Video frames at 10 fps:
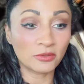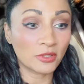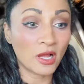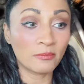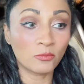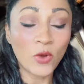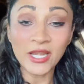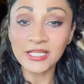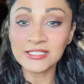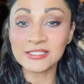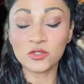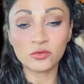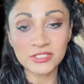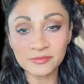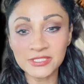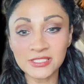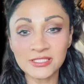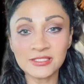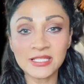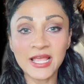um, weddings and
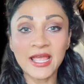Christmases,